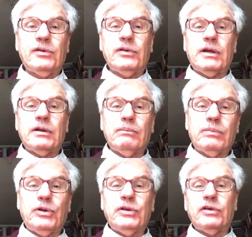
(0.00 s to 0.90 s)
The
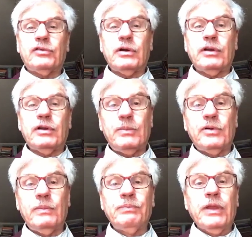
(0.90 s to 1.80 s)
production,
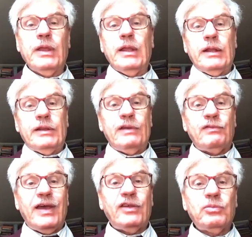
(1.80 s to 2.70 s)
consumption, the
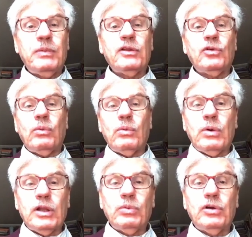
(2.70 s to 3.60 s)
investments,
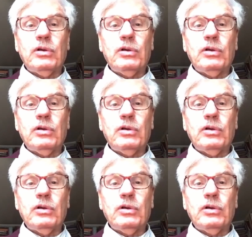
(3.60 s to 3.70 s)
on